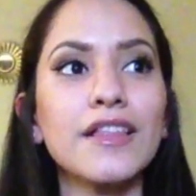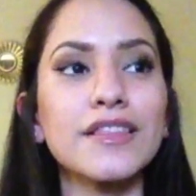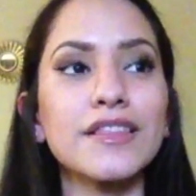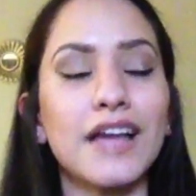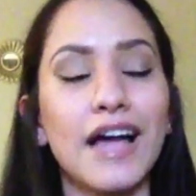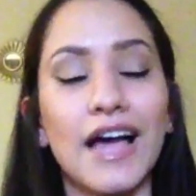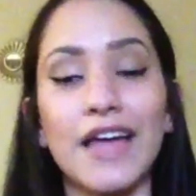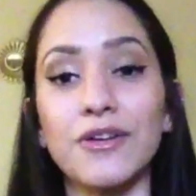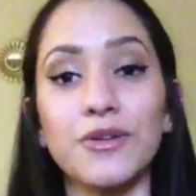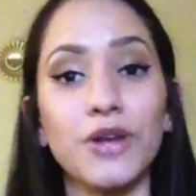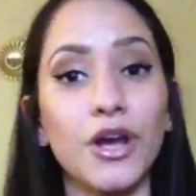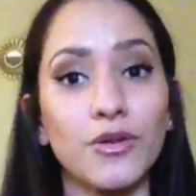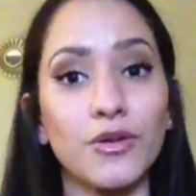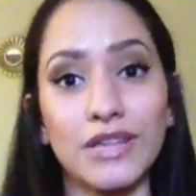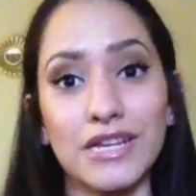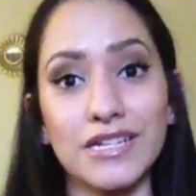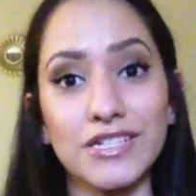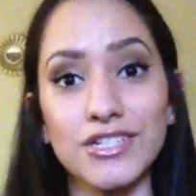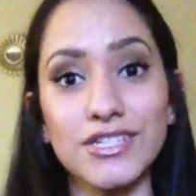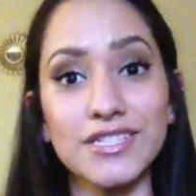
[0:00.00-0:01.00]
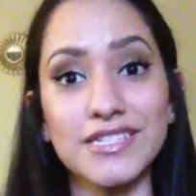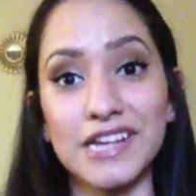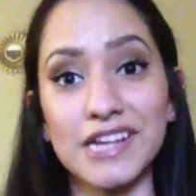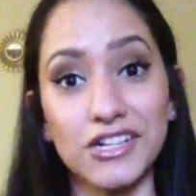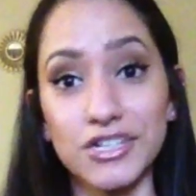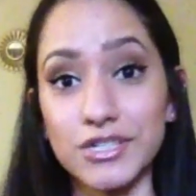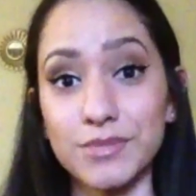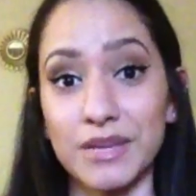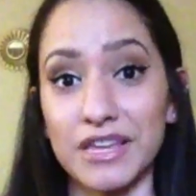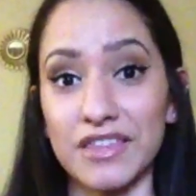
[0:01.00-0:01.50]
I don't know, that just
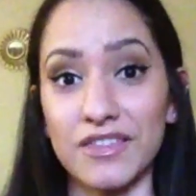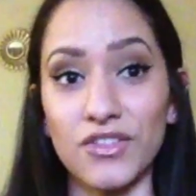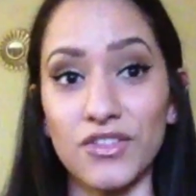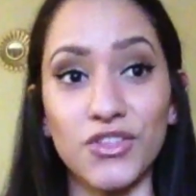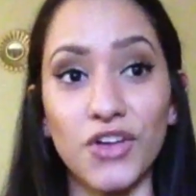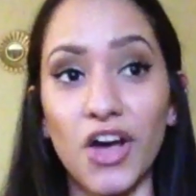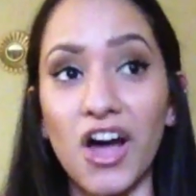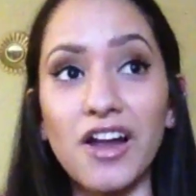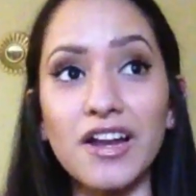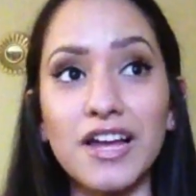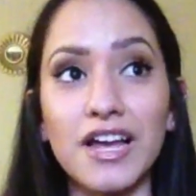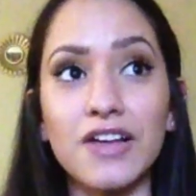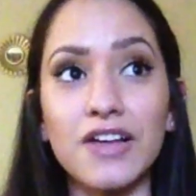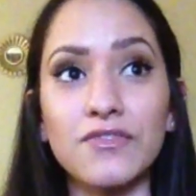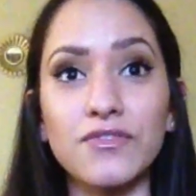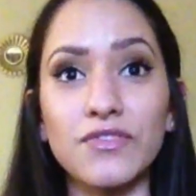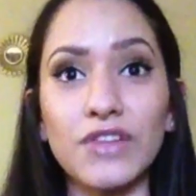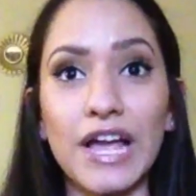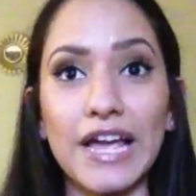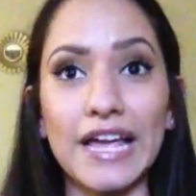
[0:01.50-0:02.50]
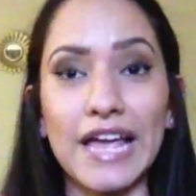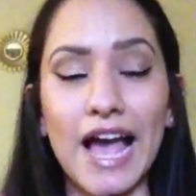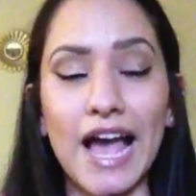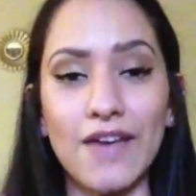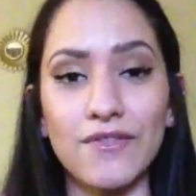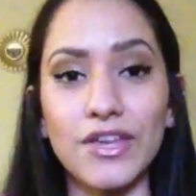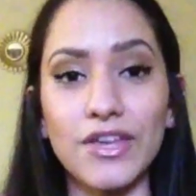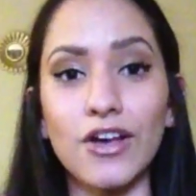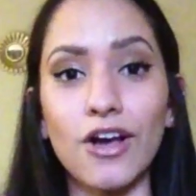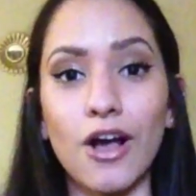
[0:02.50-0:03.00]
scares me. The thought of like
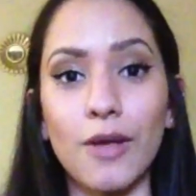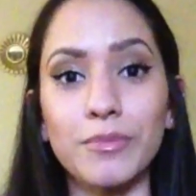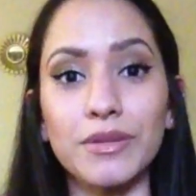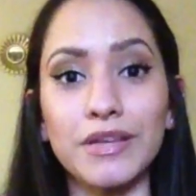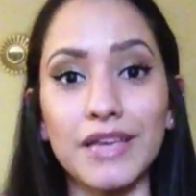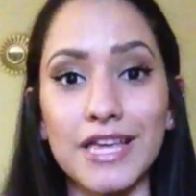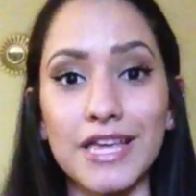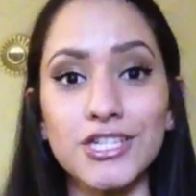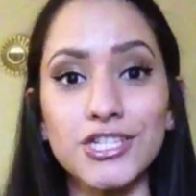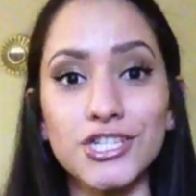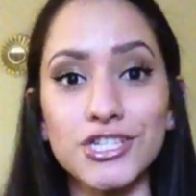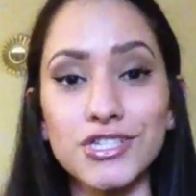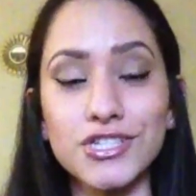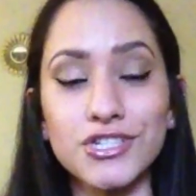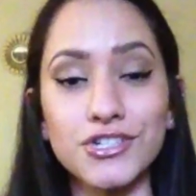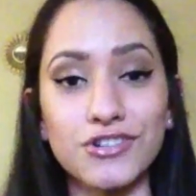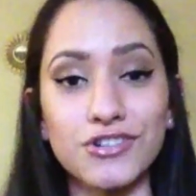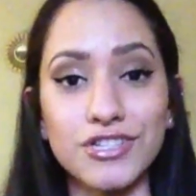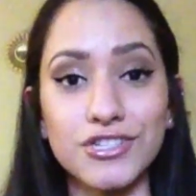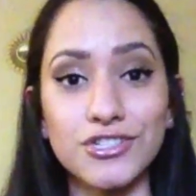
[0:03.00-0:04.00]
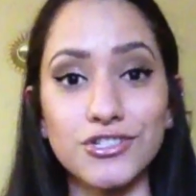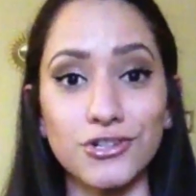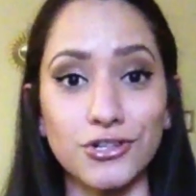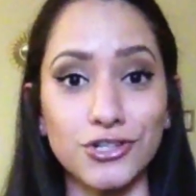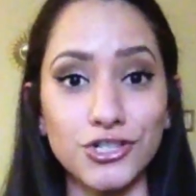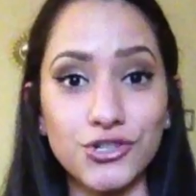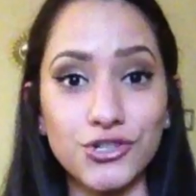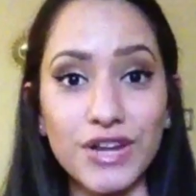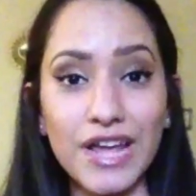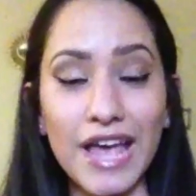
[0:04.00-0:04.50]
having complications during
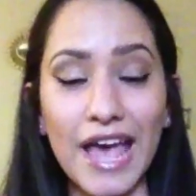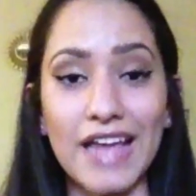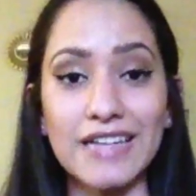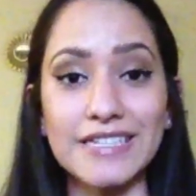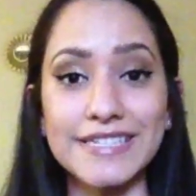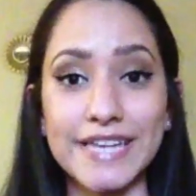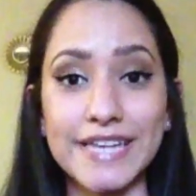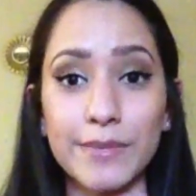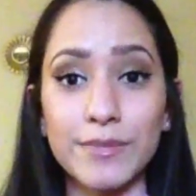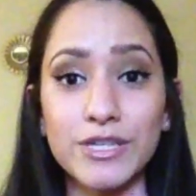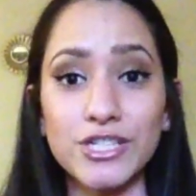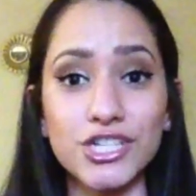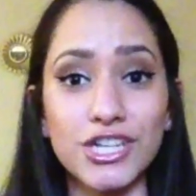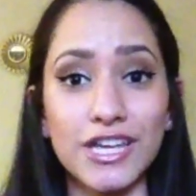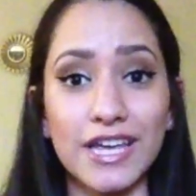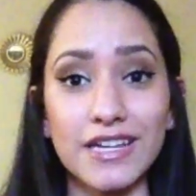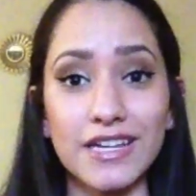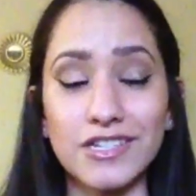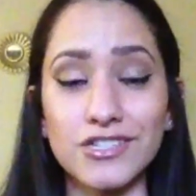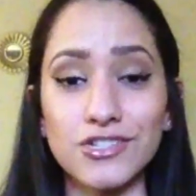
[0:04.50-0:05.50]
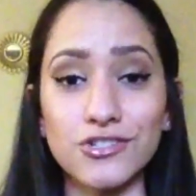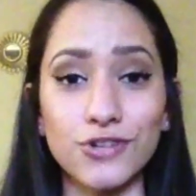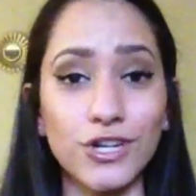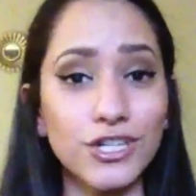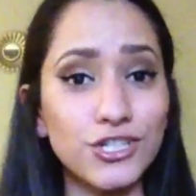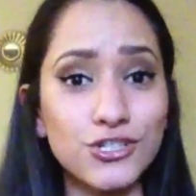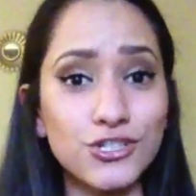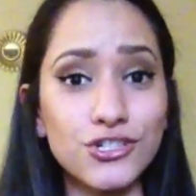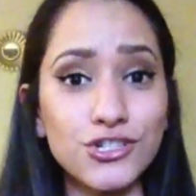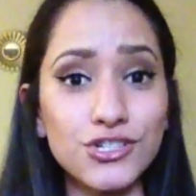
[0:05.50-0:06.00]
surgery and damaging any
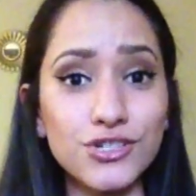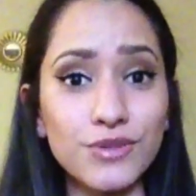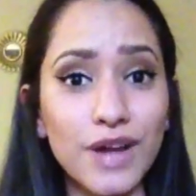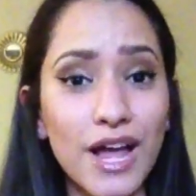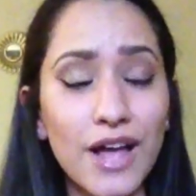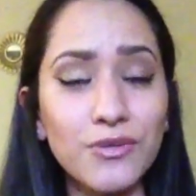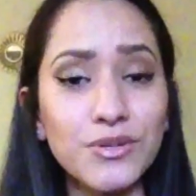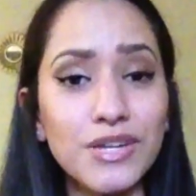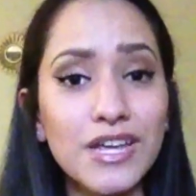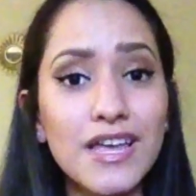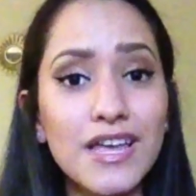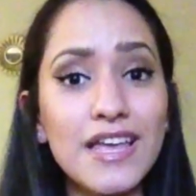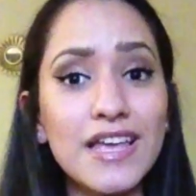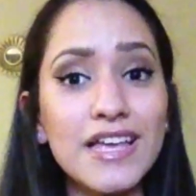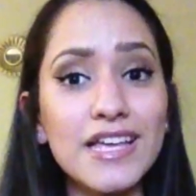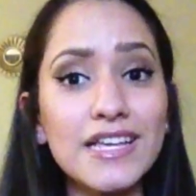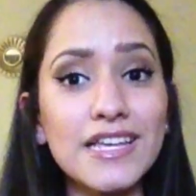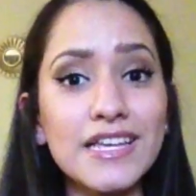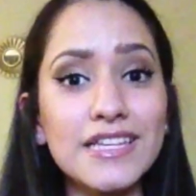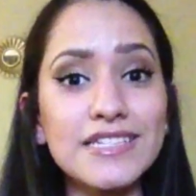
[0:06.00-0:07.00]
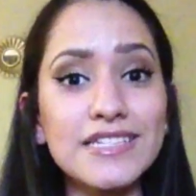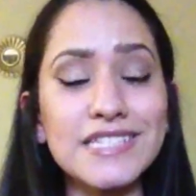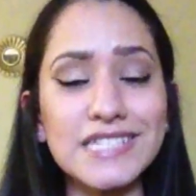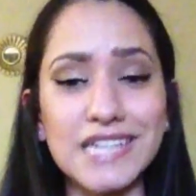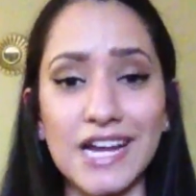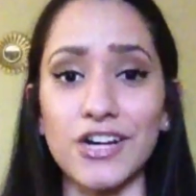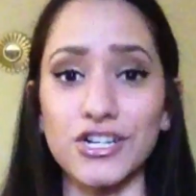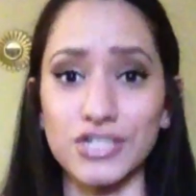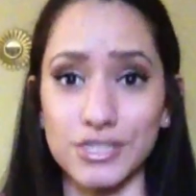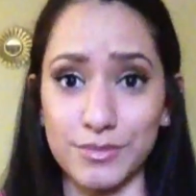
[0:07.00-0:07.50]
structures around
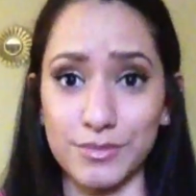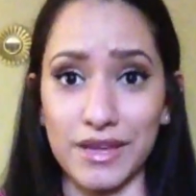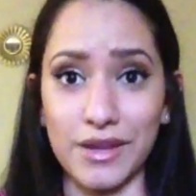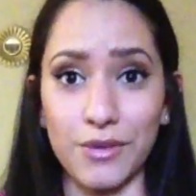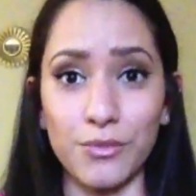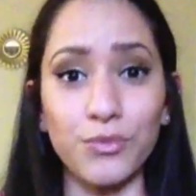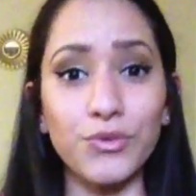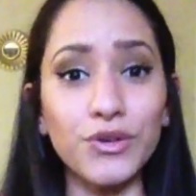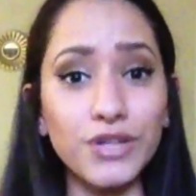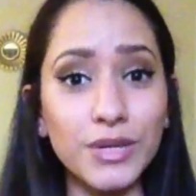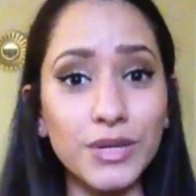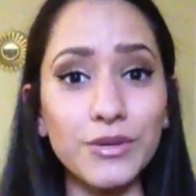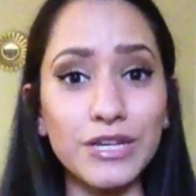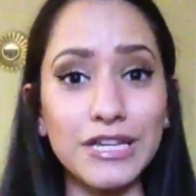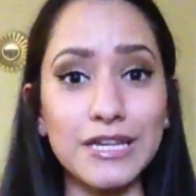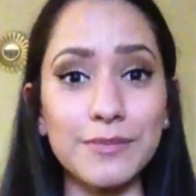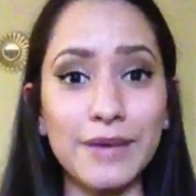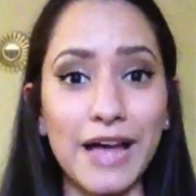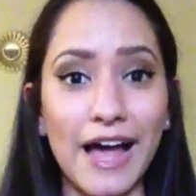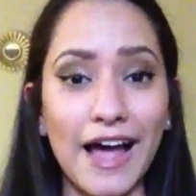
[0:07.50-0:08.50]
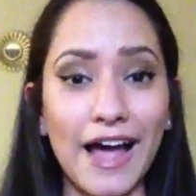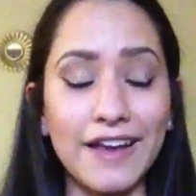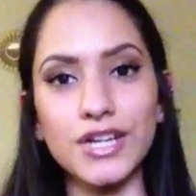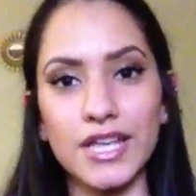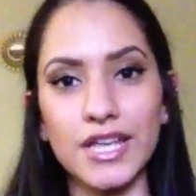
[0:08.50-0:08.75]
scares me really, really bad.